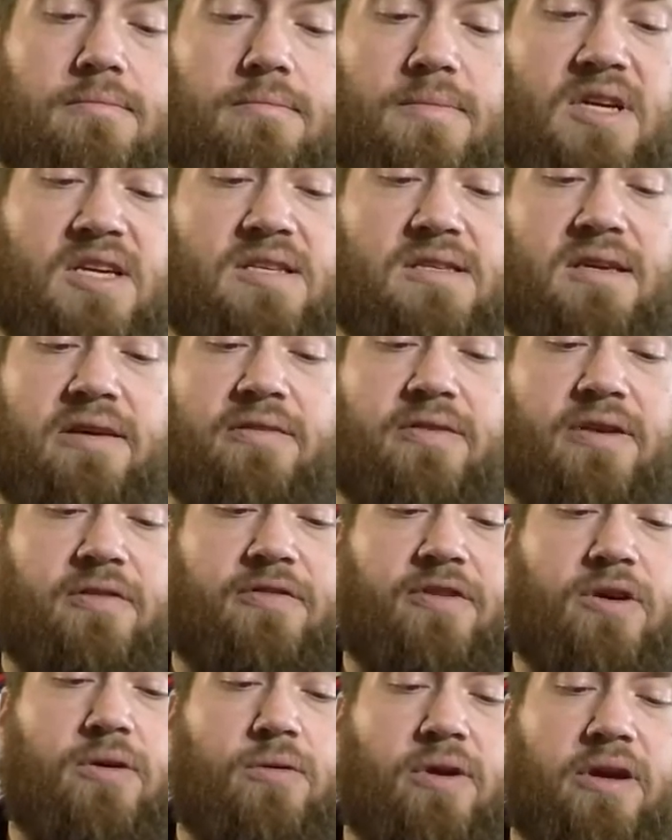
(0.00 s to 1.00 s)
Because even
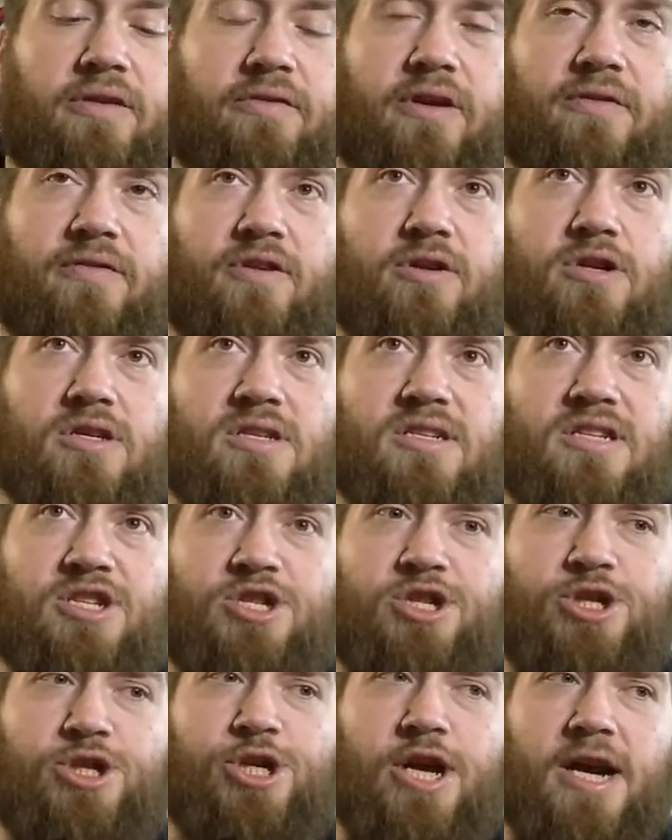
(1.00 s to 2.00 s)
if you just
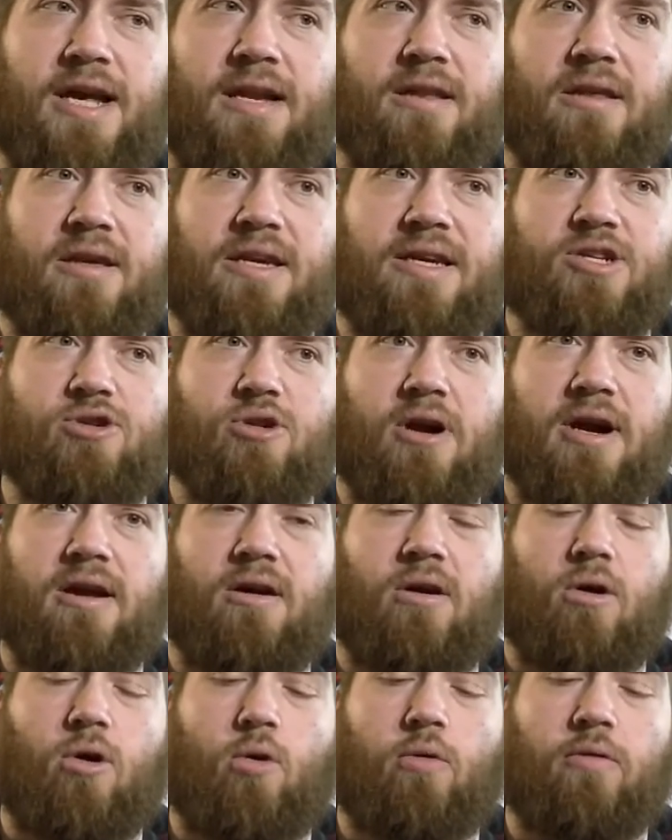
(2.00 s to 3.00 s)
gently try to